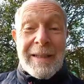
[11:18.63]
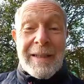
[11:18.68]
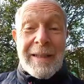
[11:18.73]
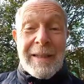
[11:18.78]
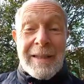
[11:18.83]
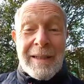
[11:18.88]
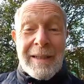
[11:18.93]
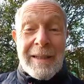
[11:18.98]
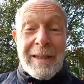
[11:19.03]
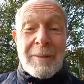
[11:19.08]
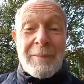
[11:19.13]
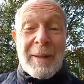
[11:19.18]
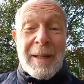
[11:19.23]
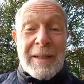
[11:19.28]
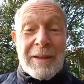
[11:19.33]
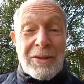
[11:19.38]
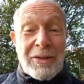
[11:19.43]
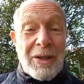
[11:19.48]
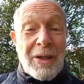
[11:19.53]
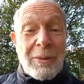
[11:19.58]
That
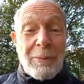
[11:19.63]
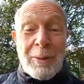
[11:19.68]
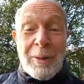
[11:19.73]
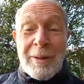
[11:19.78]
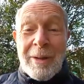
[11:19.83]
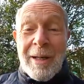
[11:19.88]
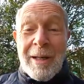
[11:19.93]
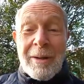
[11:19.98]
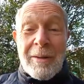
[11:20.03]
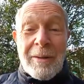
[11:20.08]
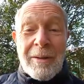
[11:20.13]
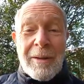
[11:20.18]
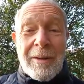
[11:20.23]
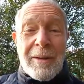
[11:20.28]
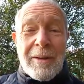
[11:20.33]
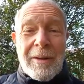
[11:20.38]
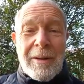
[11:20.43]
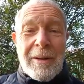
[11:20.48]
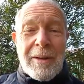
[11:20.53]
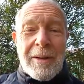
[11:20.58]
Pakistan will not
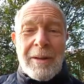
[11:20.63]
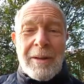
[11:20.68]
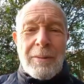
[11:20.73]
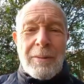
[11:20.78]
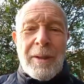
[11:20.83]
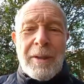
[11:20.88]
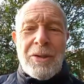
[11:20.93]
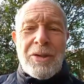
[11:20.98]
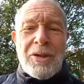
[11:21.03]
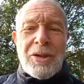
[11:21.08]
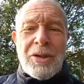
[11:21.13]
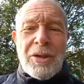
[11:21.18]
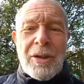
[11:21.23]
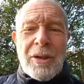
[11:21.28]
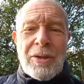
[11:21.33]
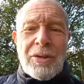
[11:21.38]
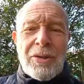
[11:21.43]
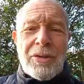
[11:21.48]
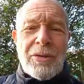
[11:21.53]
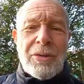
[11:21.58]
reach
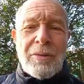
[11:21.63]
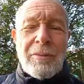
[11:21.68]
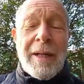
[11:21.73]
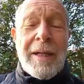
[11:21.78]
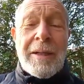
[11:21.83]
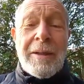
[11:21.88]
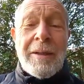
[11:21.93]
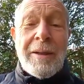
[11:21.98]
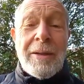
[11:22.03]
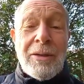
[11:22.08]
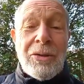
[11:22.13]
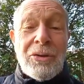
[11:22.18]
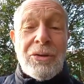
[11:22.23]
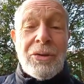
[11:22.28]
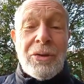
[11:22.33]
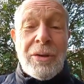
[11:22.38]
its greatness